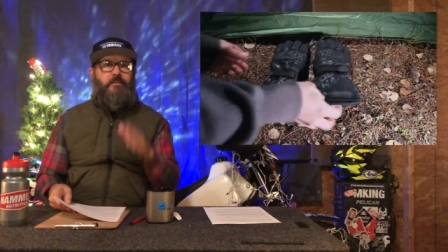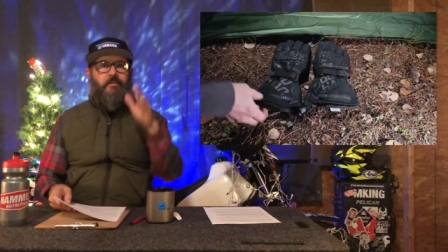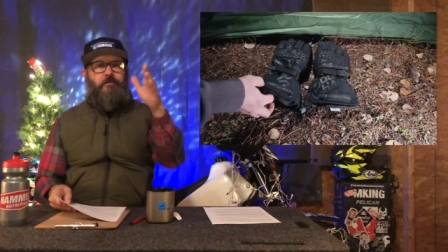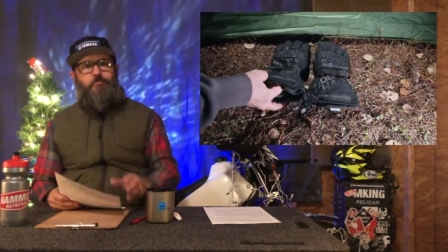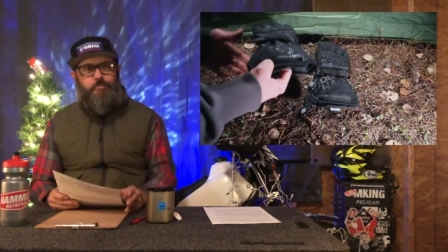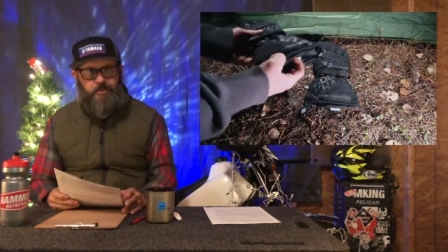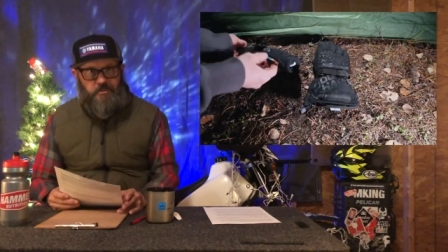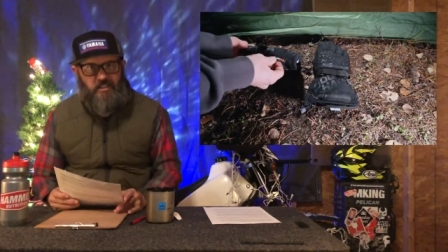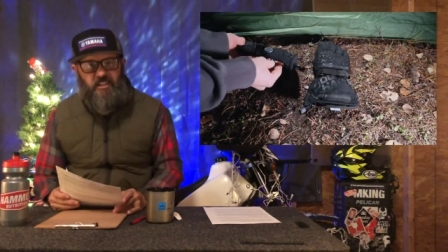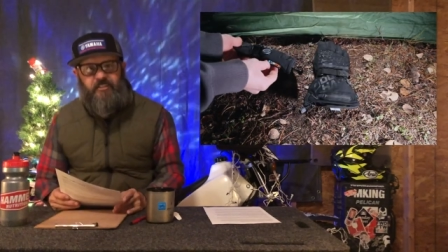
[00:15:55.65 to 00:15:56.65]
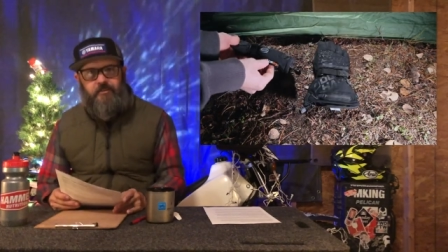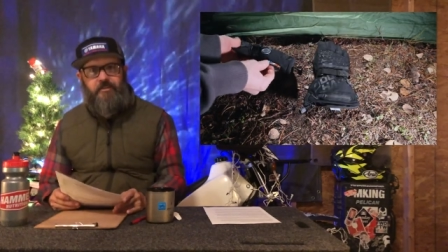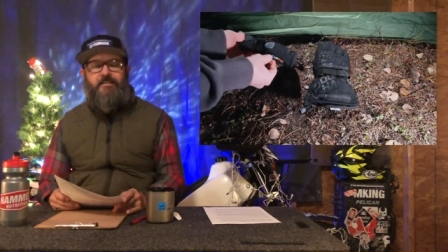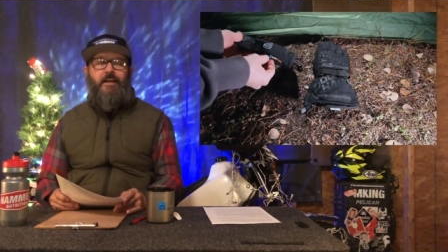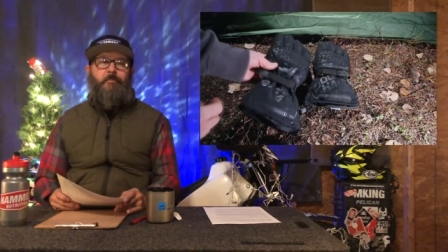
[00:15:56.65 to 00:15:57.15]
that are putting in the
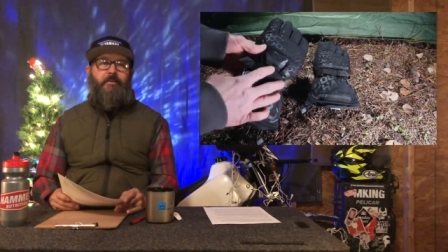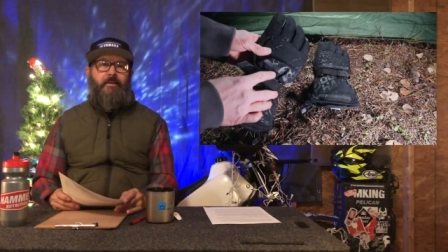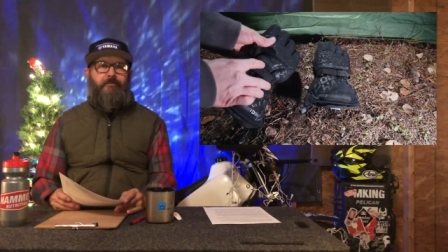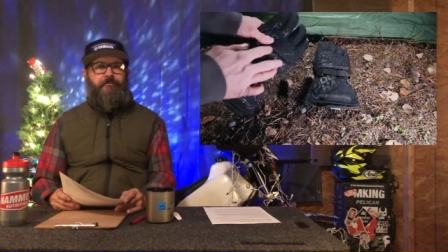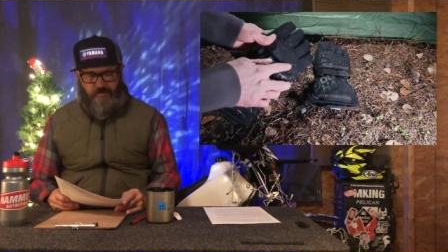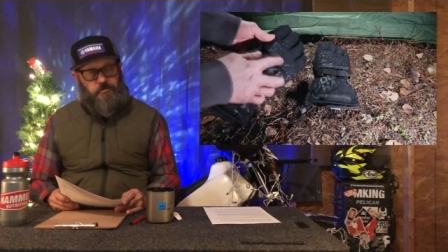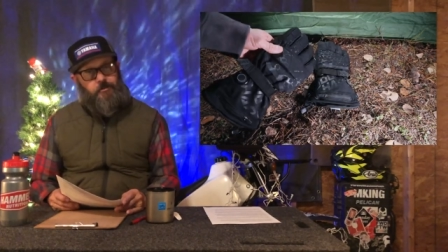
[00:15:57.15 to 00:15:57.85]
time and effort to